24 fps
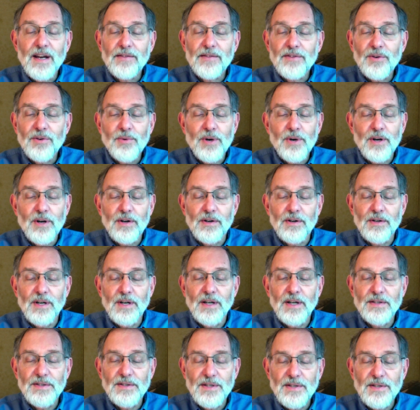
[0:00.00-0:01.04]
everywhere
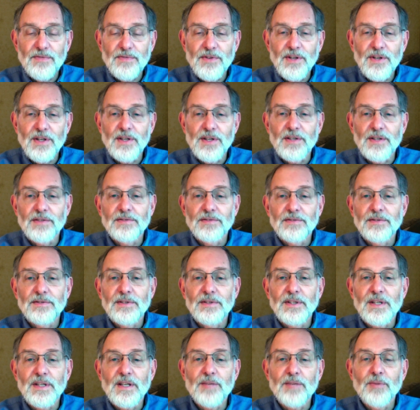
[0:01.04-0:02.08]
on TV
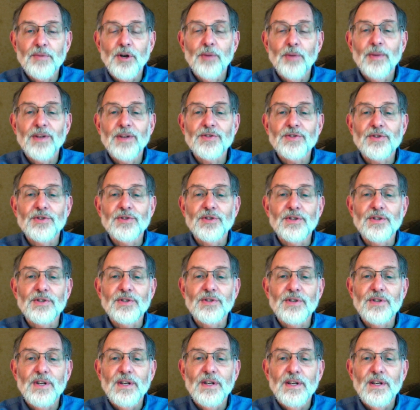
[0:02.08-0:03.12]
and email
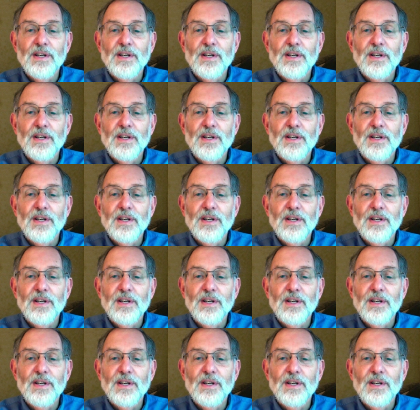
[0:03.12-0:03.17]
messages,